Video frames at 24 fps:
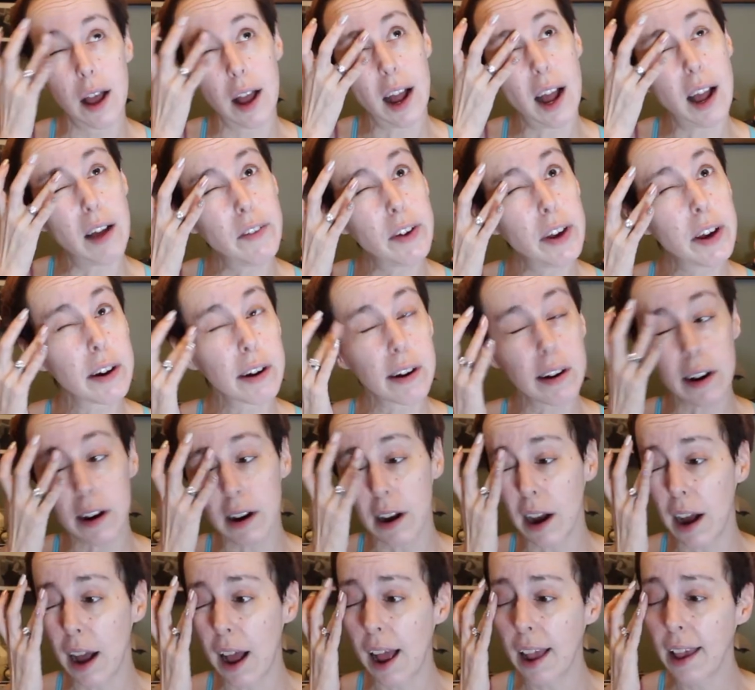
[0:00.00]
heavier,
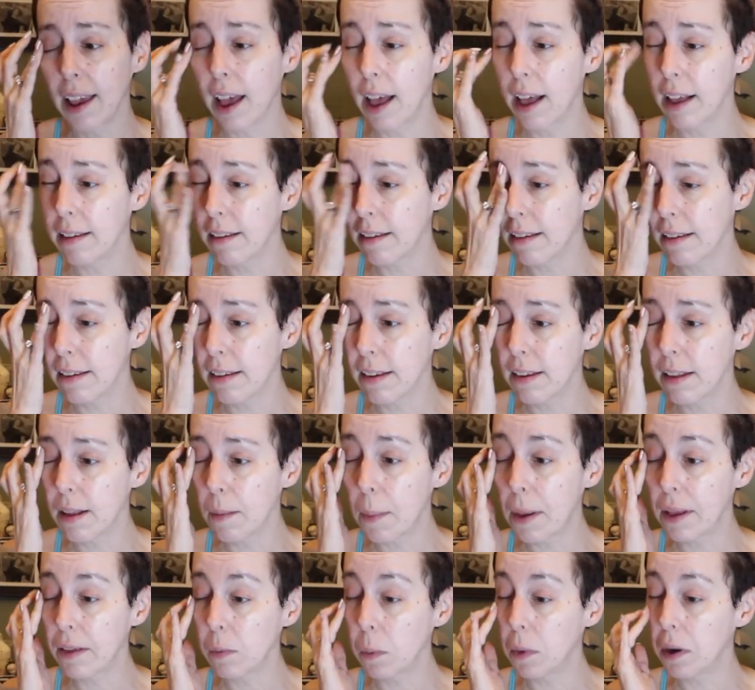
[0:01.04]
I guess, is the
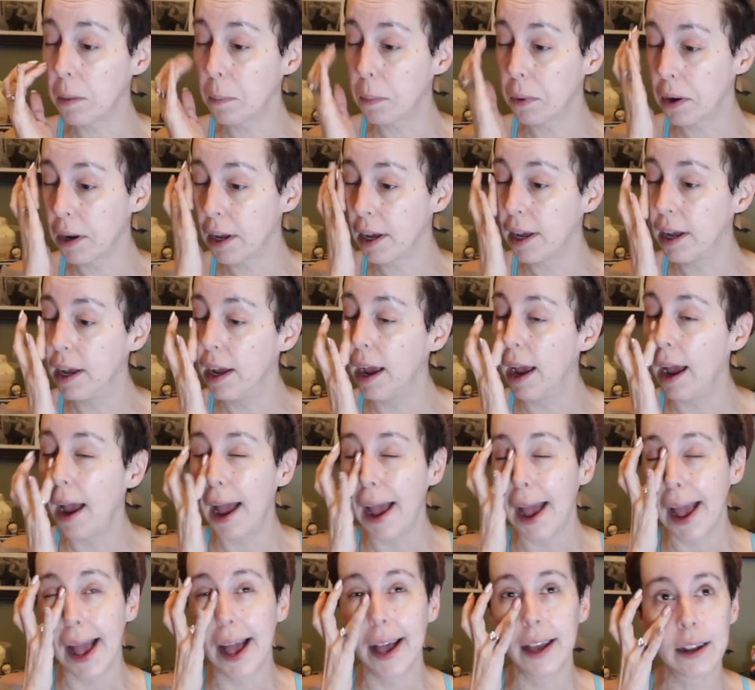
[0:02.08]
best way to put it.
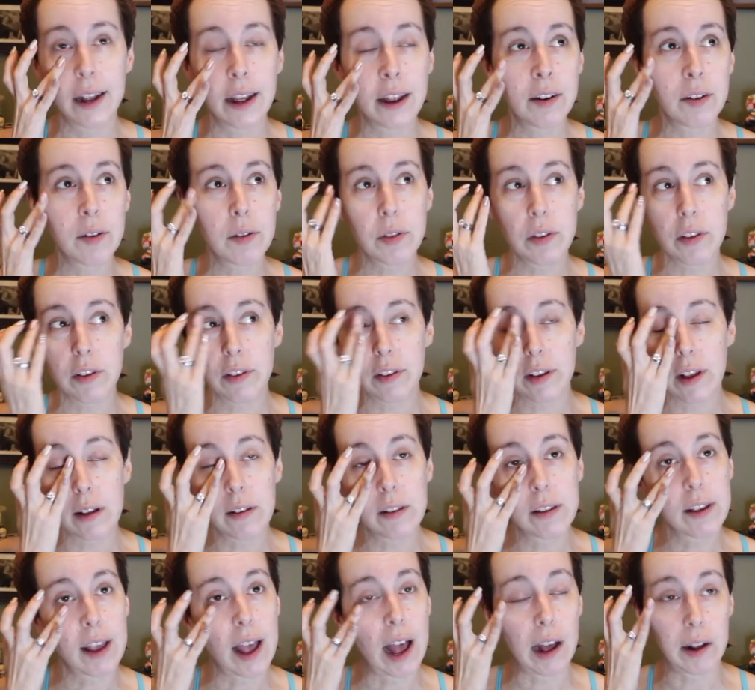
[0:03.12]
And I know this
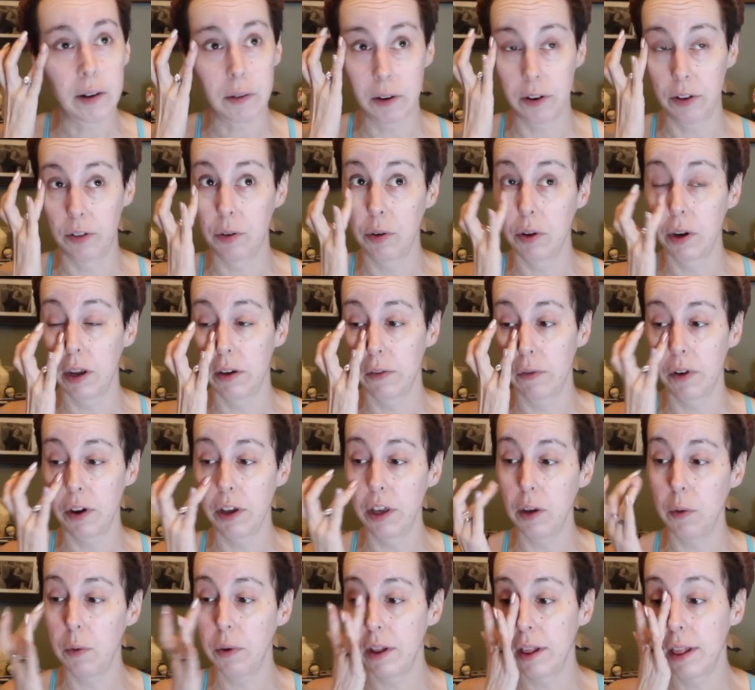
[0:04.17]
sounds counterintuitive,
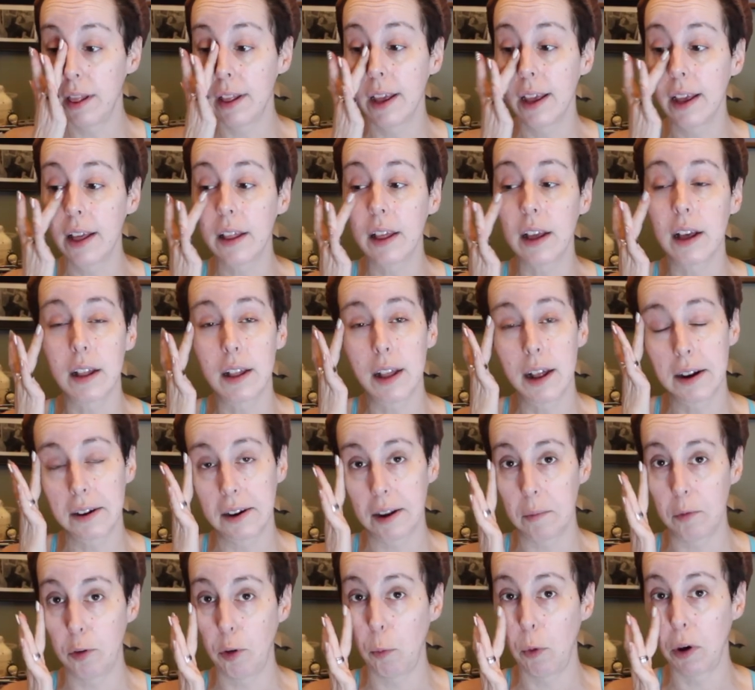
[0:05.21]
right? You would think, like, a lot of
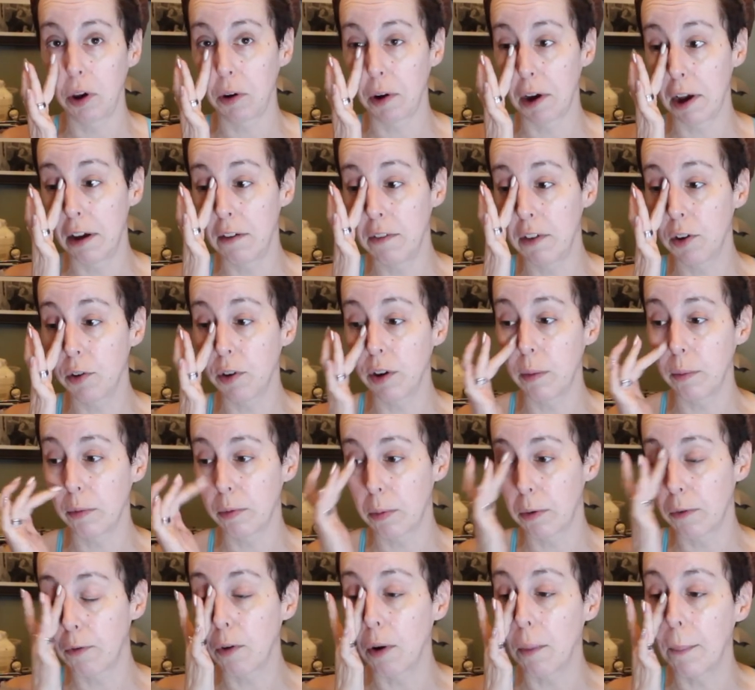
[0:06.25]
times you want your heavy creams
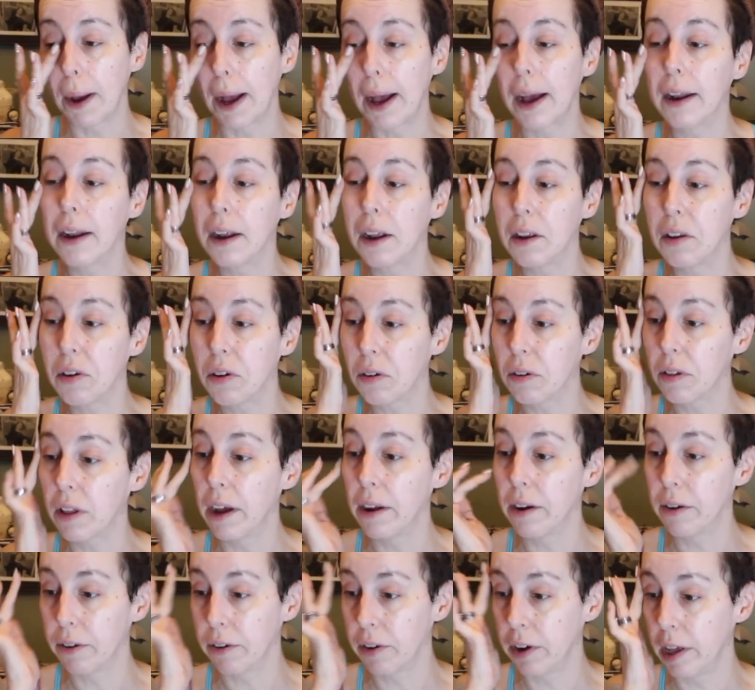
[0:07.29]
before bed and your
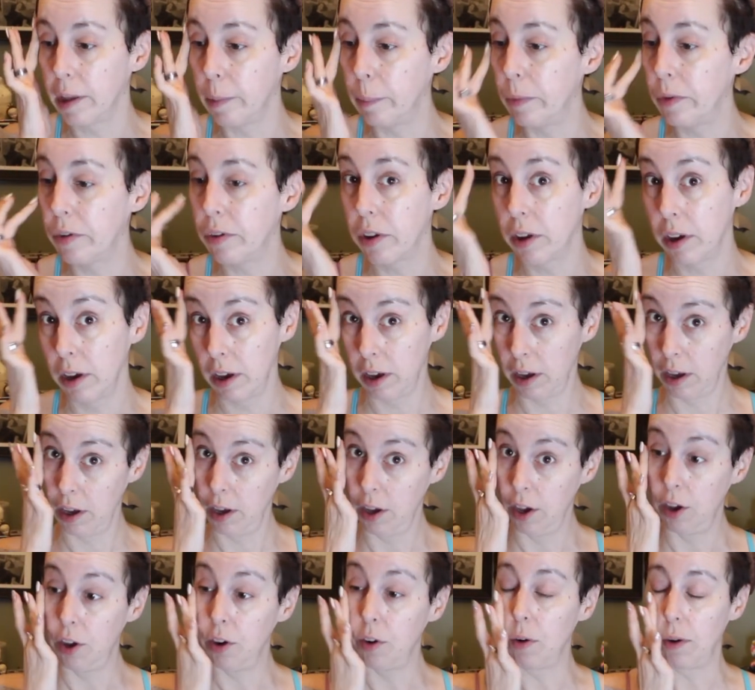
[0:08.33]
lighter creams
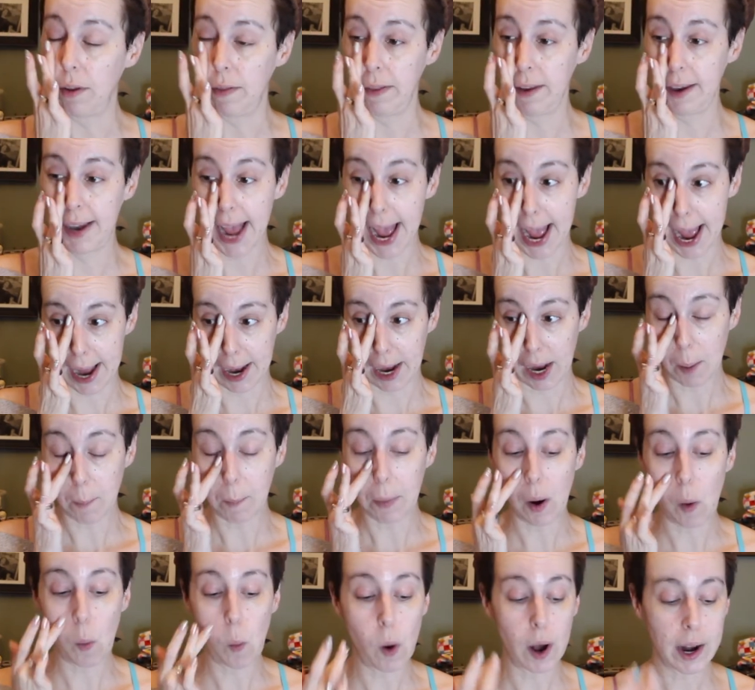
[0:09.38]
during the day.
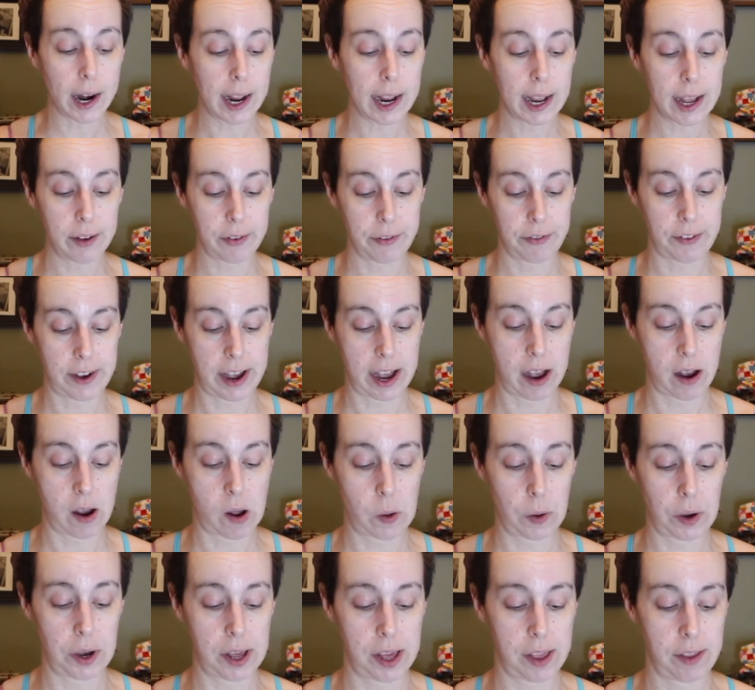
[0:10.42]
But what I have
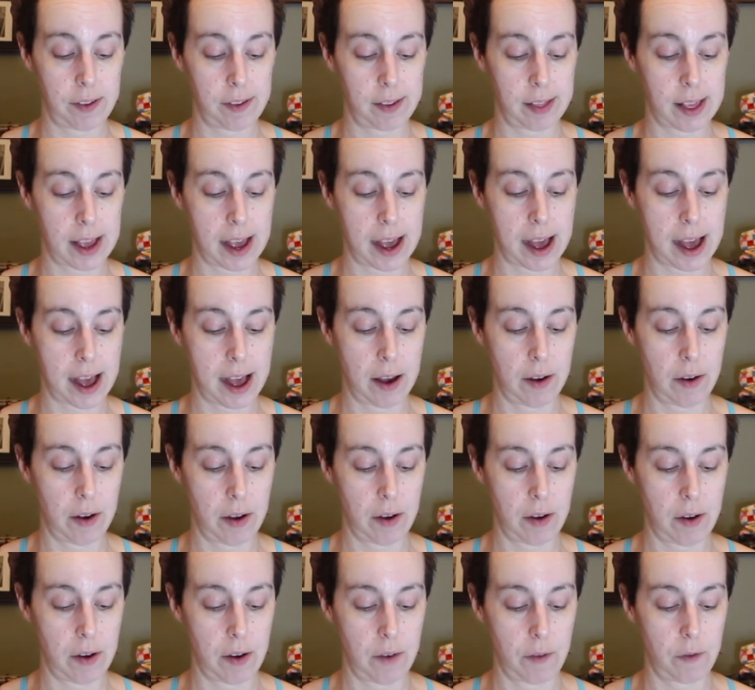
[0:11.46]
found is that,
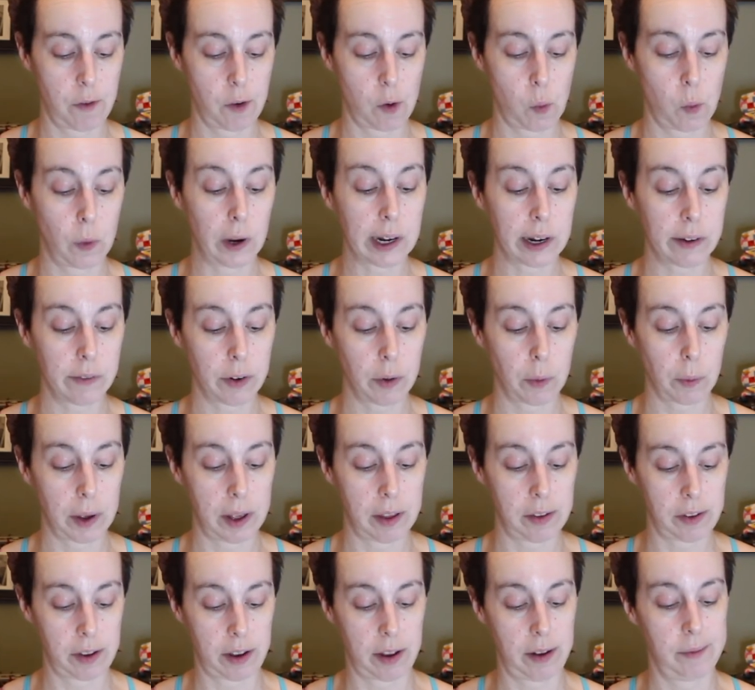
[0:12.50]
for whatever
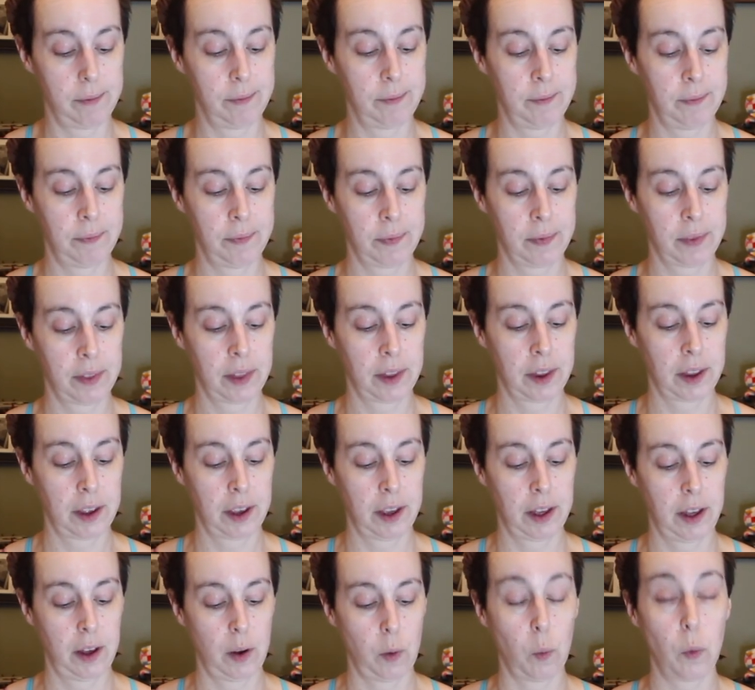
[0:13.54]
reason,
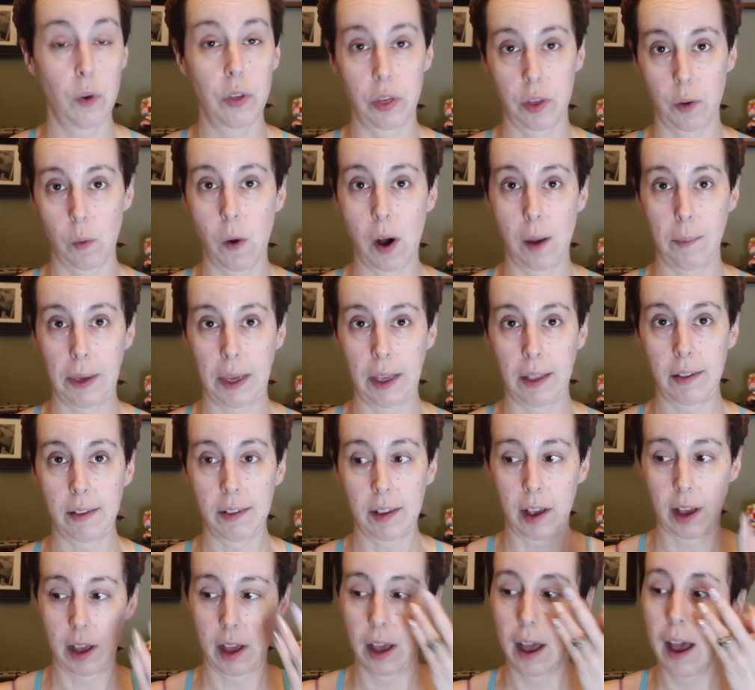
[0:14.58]
with the
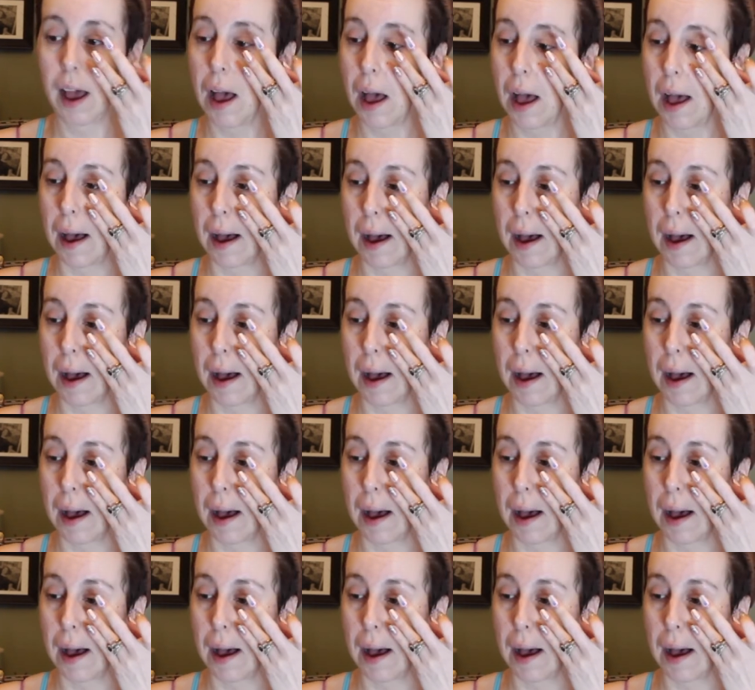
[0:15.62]
Wamisa,